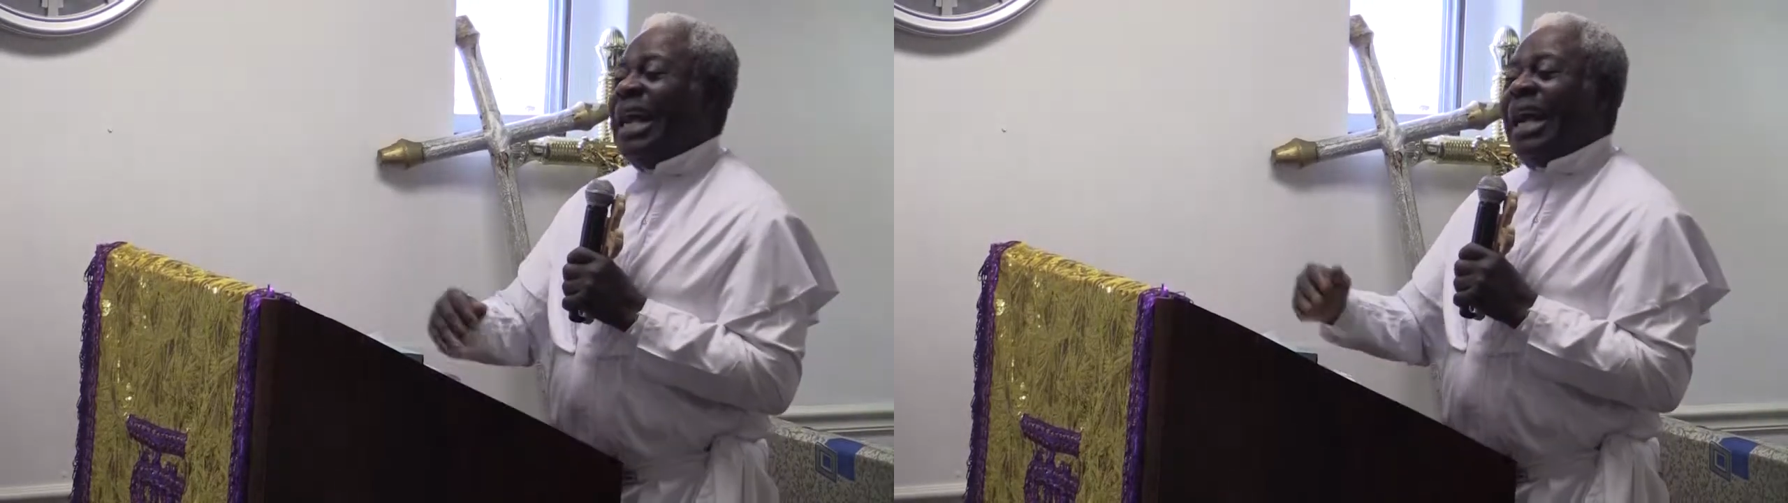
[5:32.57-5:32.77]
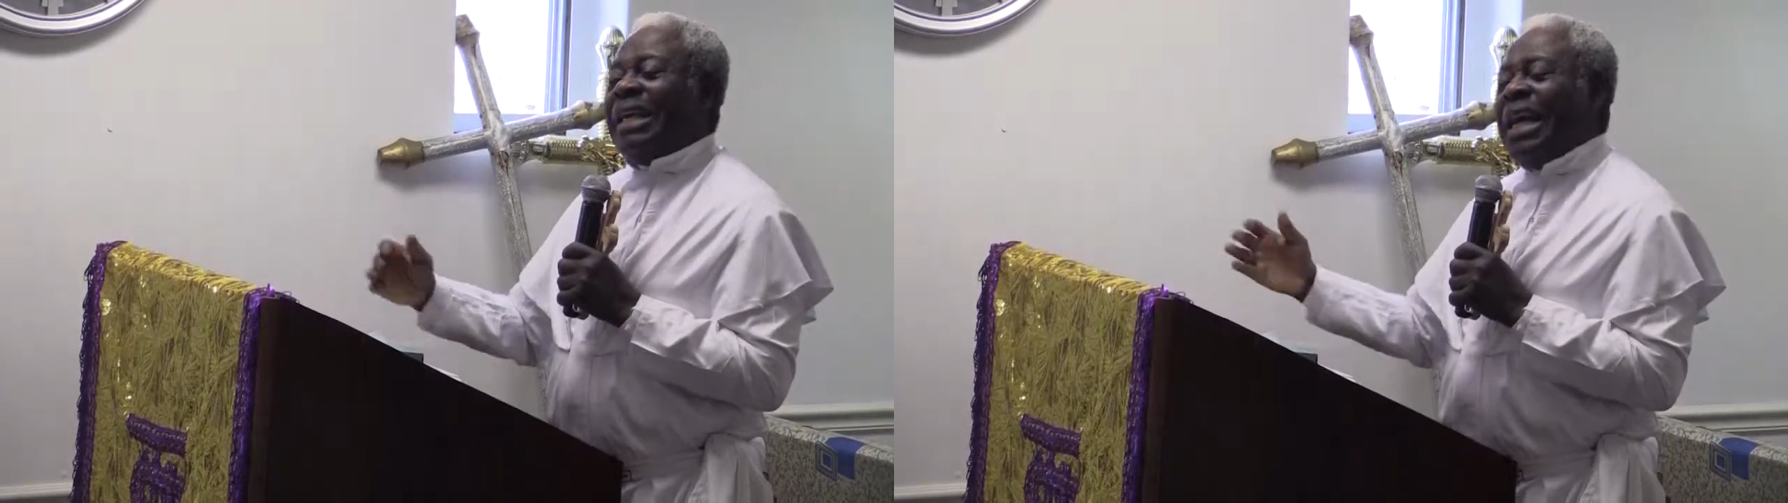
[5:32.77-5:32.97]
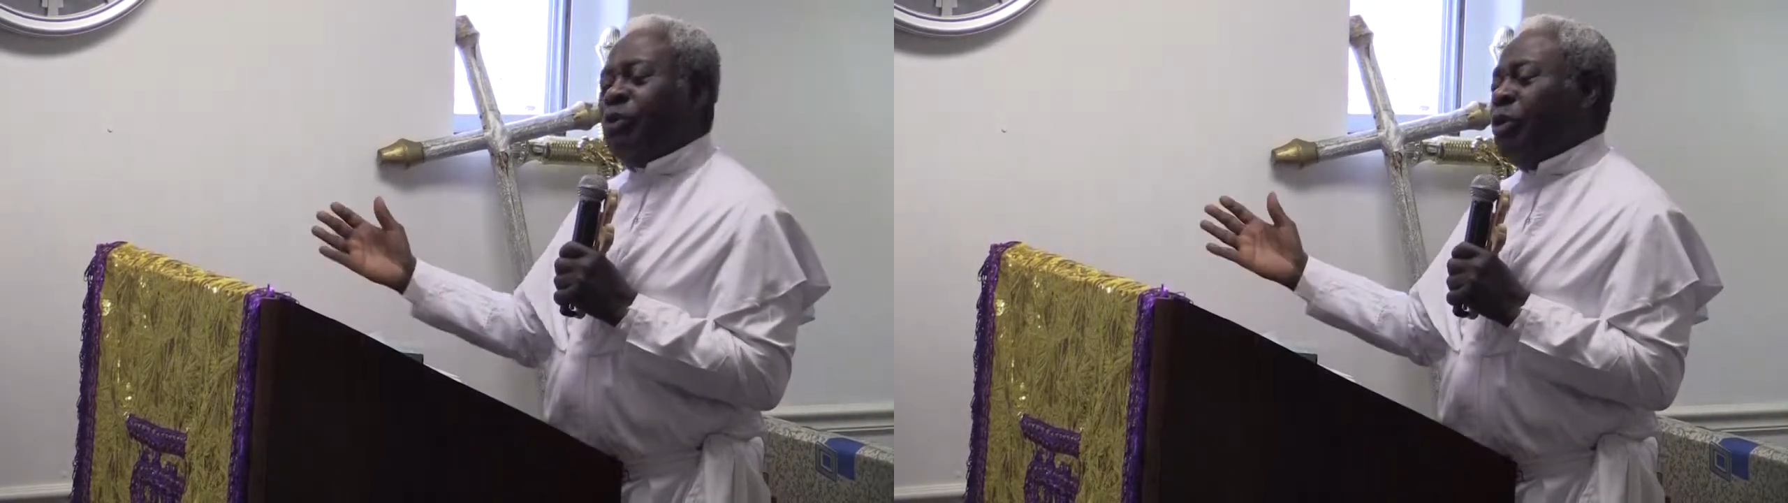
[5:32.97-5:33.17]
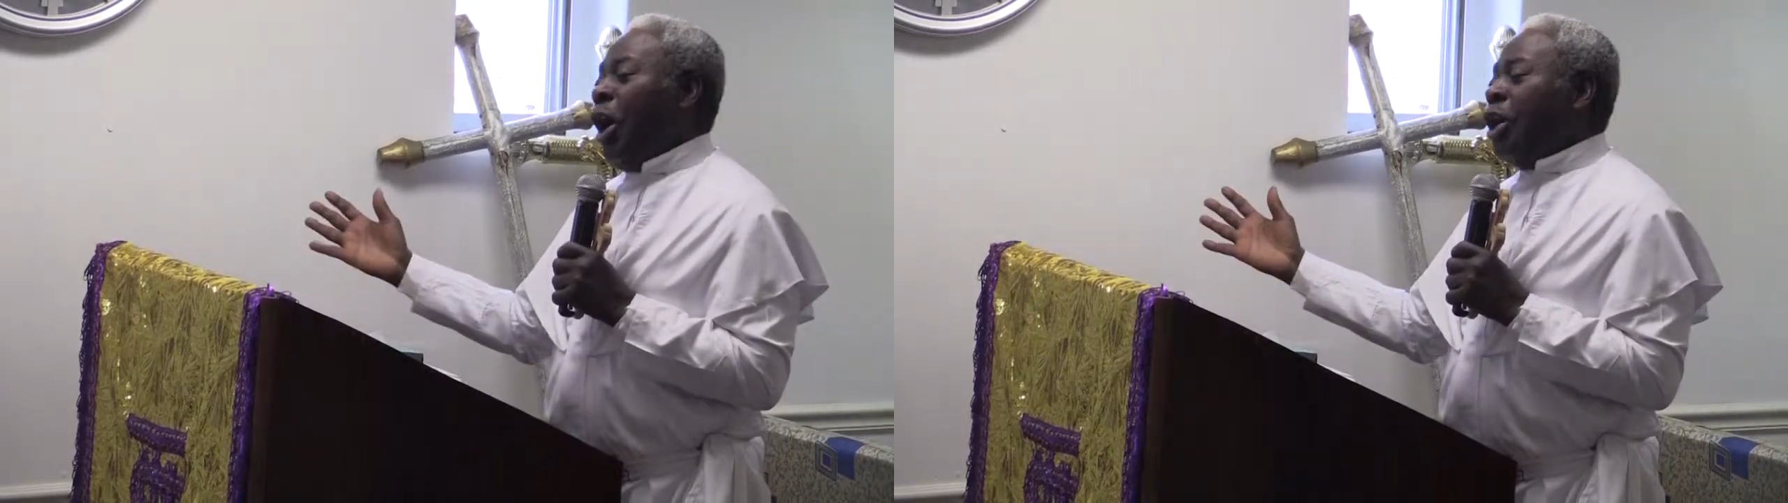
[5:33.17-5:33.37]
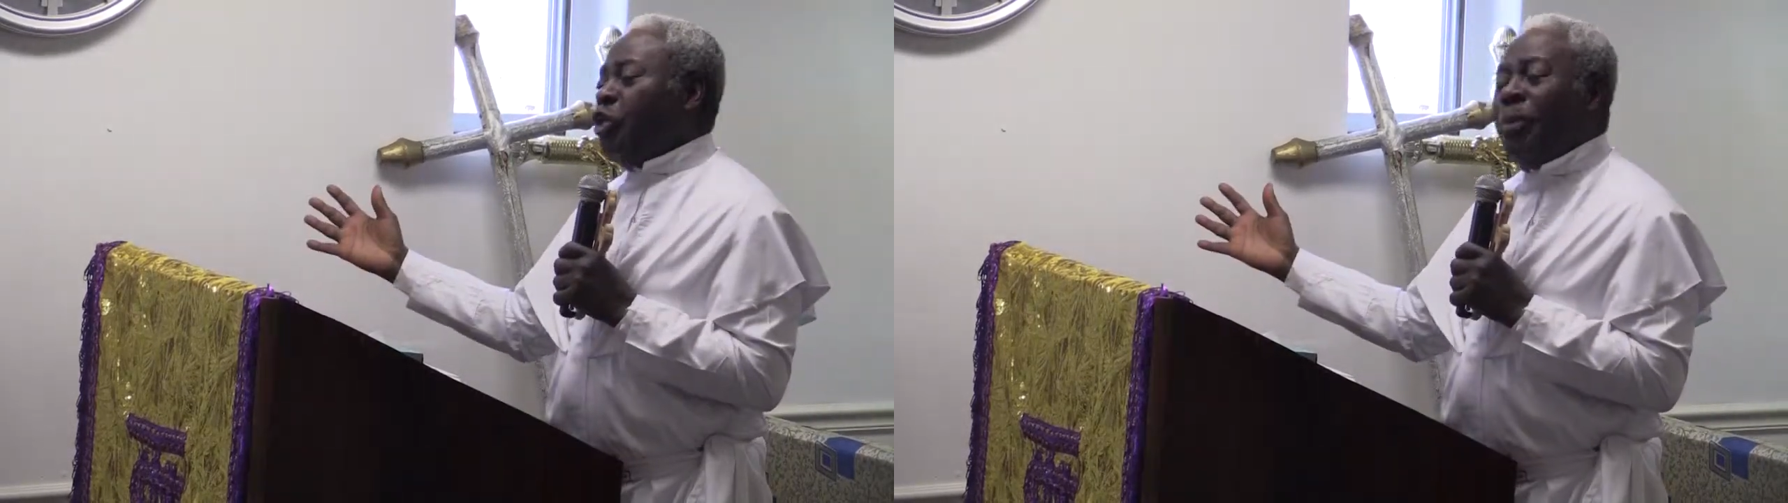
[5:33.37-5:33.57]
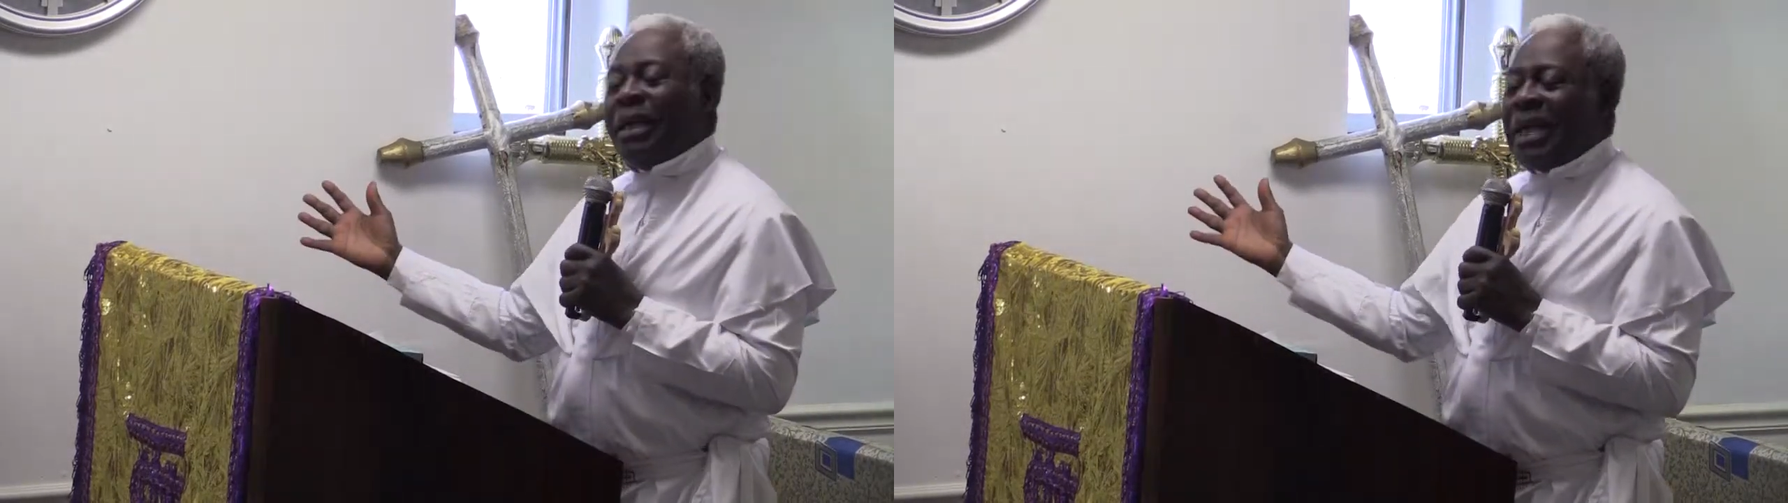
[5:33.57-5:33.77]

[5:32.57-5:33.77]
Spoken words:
Their kings will also be